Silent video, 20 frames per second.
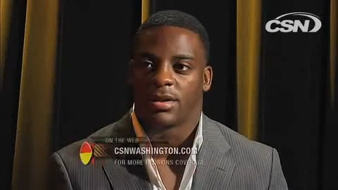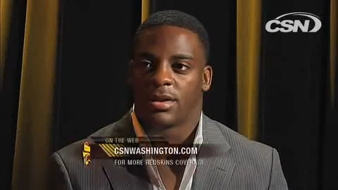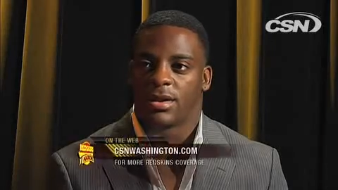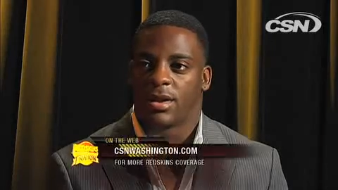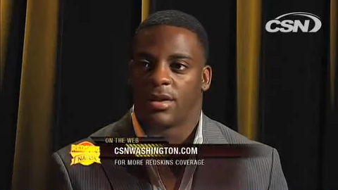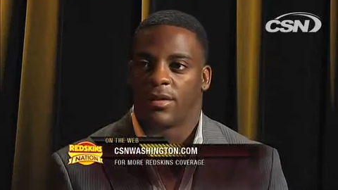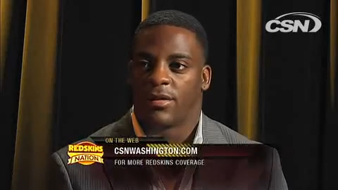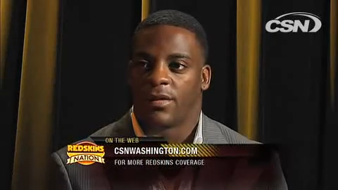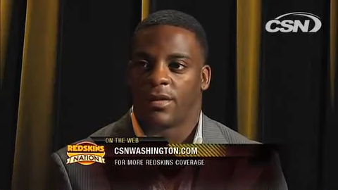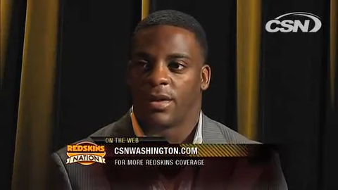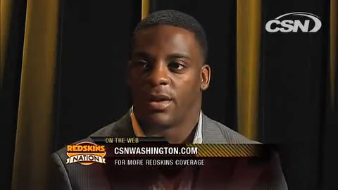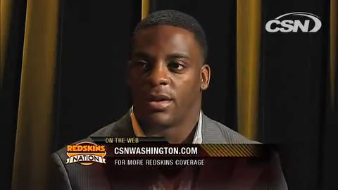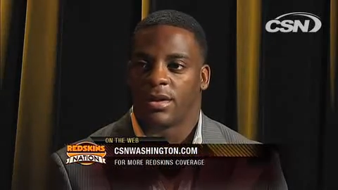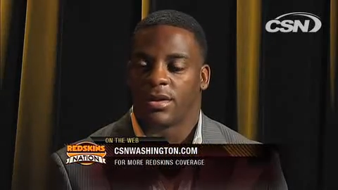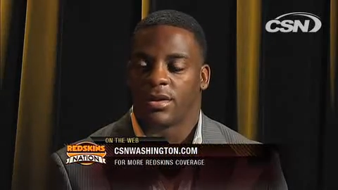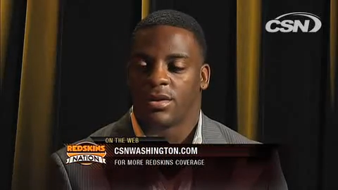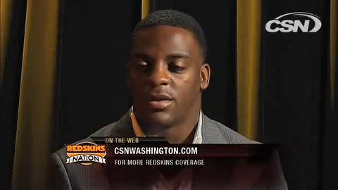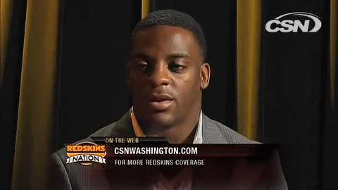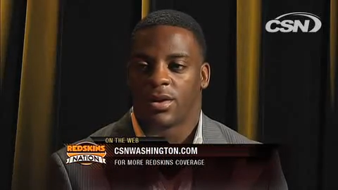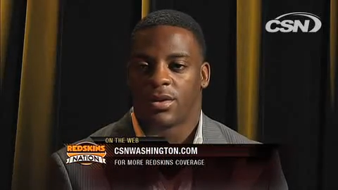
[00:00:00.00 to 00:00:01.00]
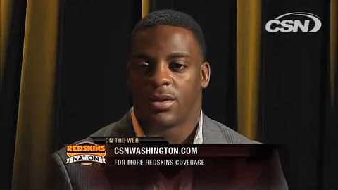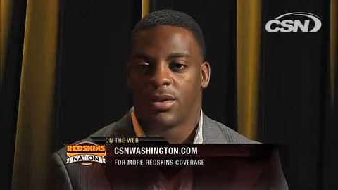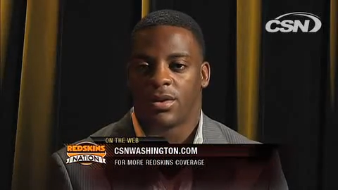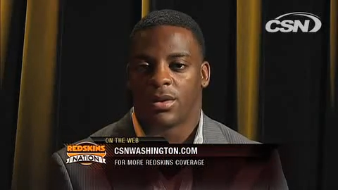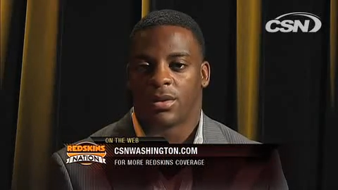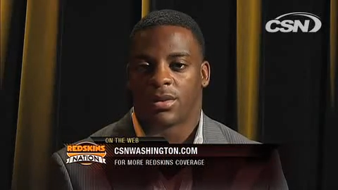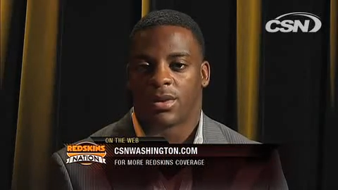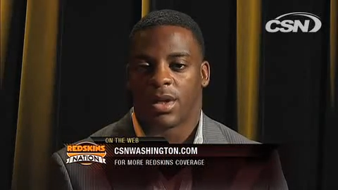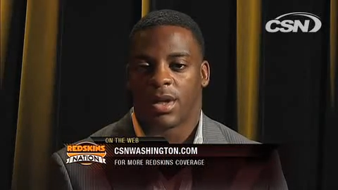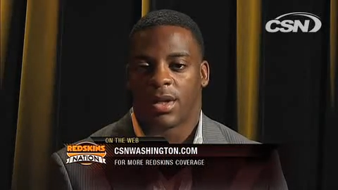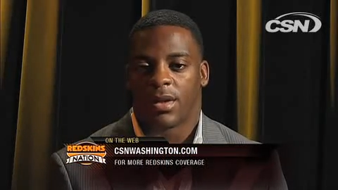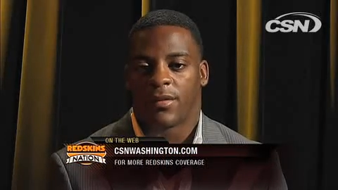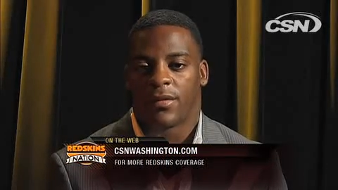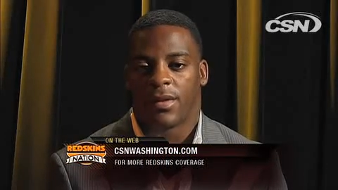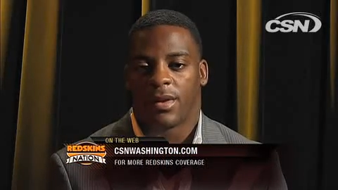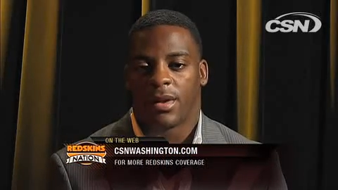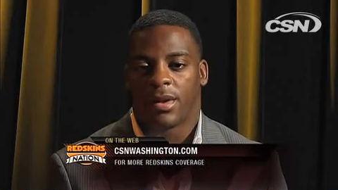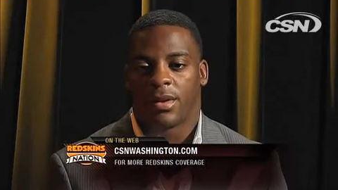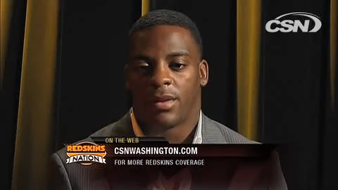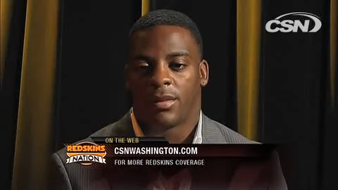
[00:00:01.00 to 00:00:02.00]
defense. You know, you don't think of
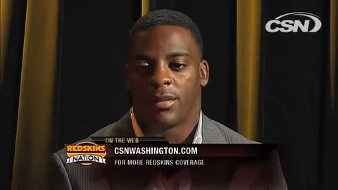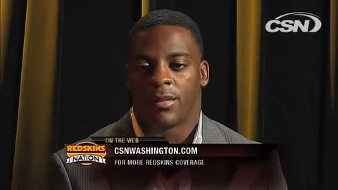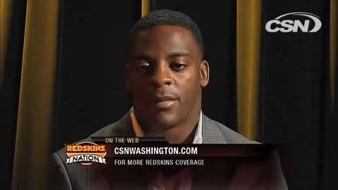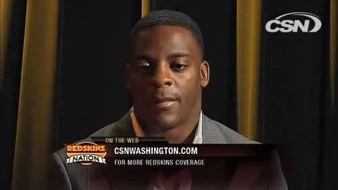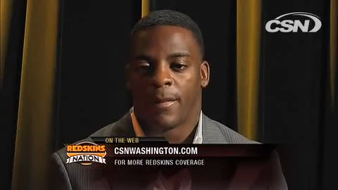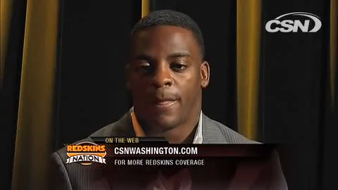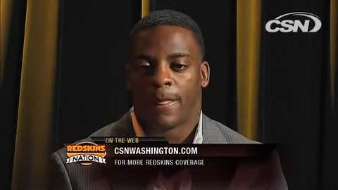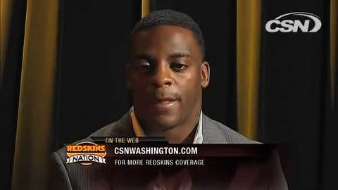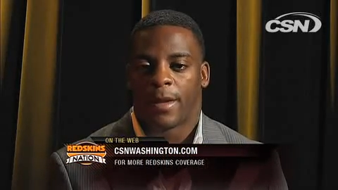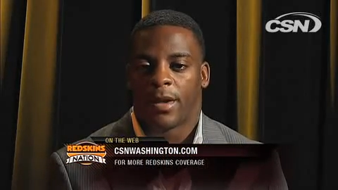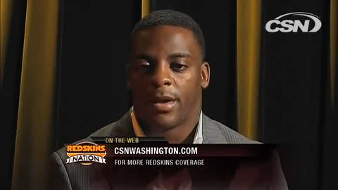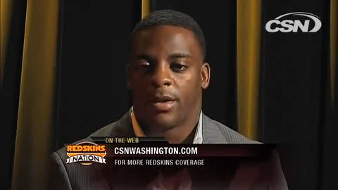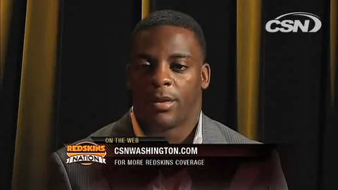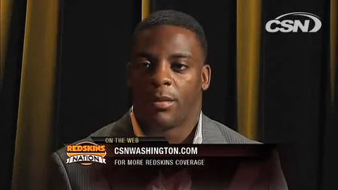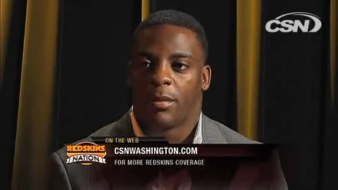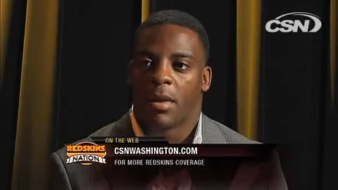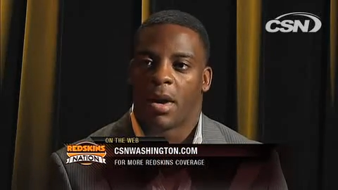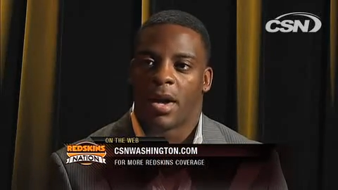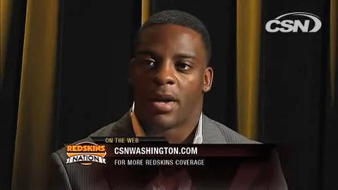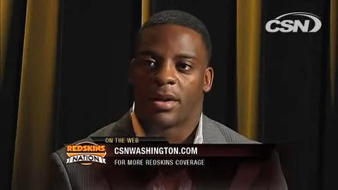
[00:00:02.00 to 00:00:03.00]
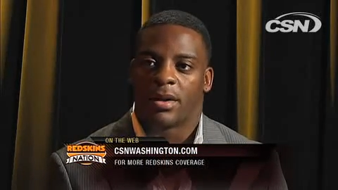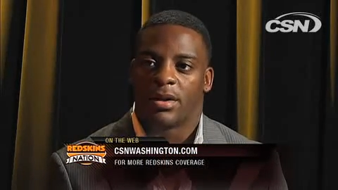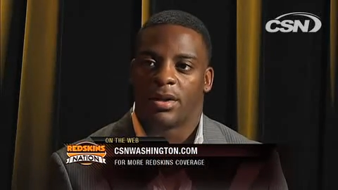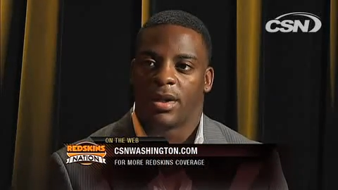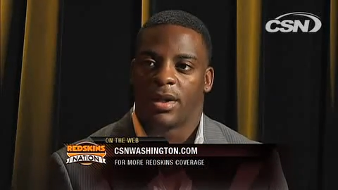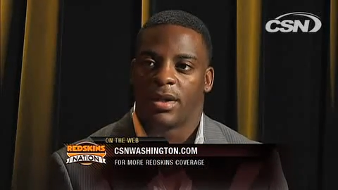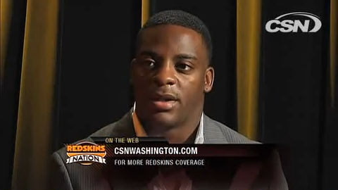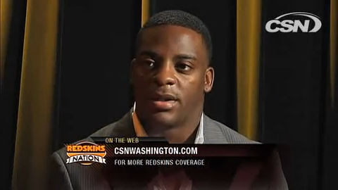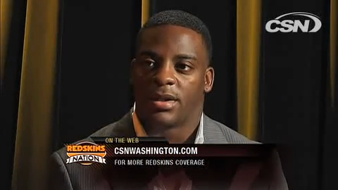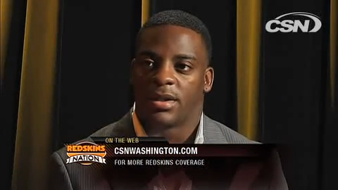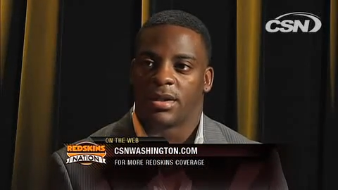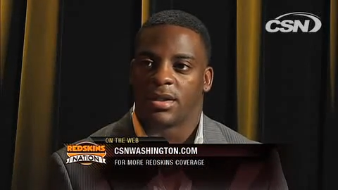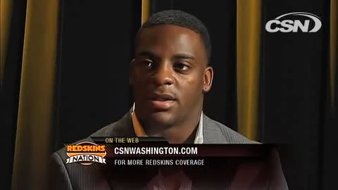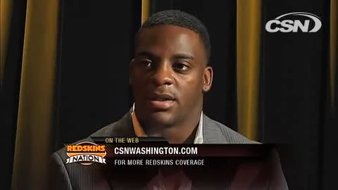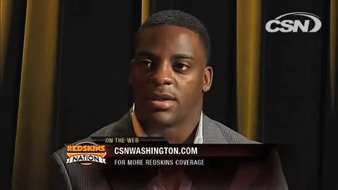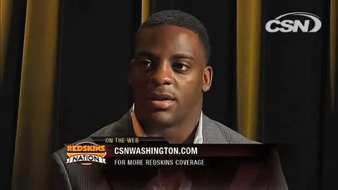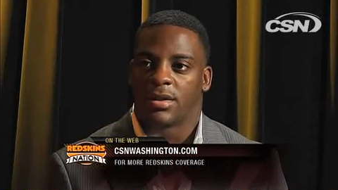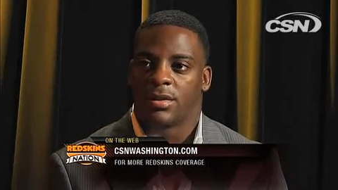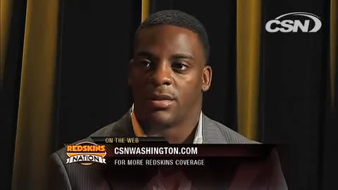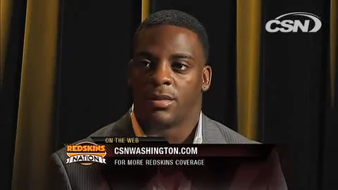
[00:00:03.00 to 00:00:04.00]
him in a modern day
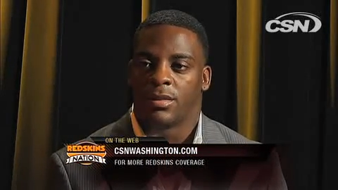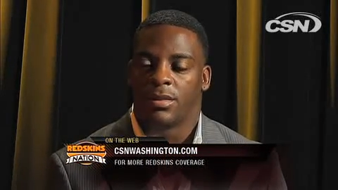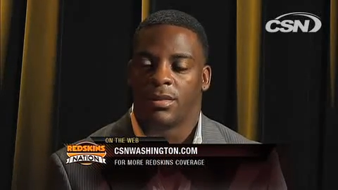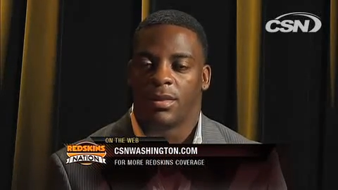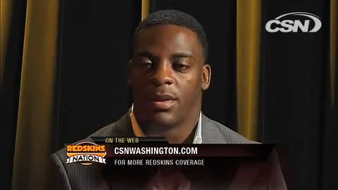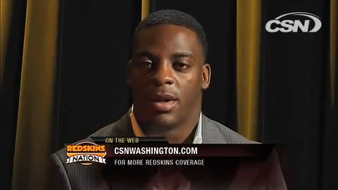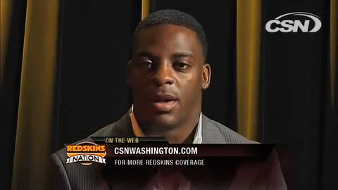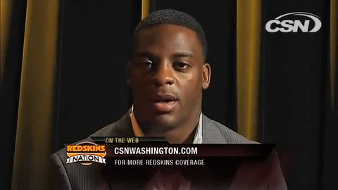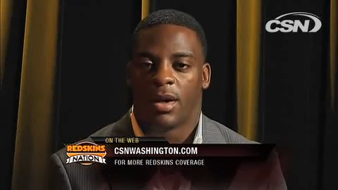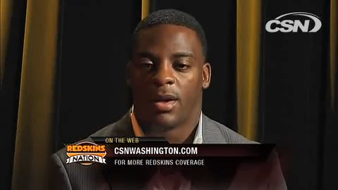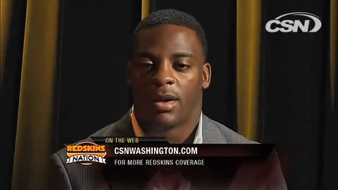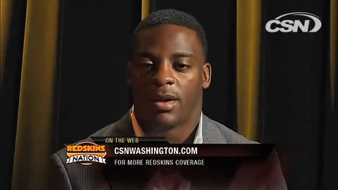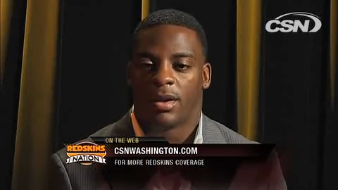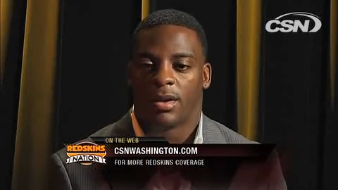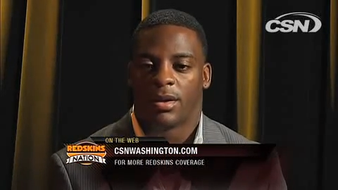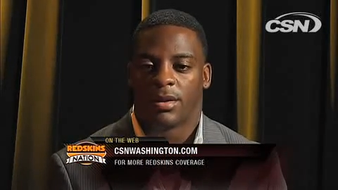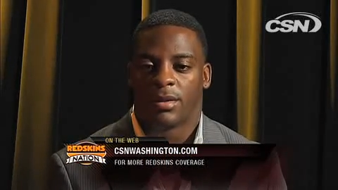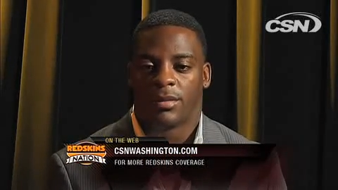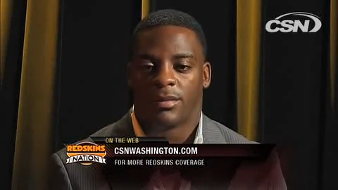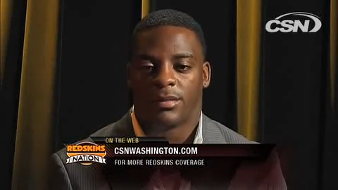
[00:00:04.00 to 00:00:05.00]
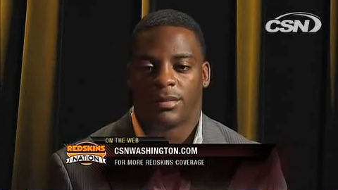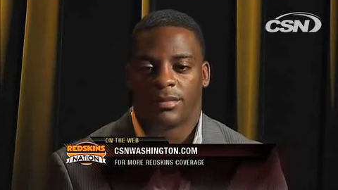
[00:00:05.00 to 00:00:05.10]
system. Uh,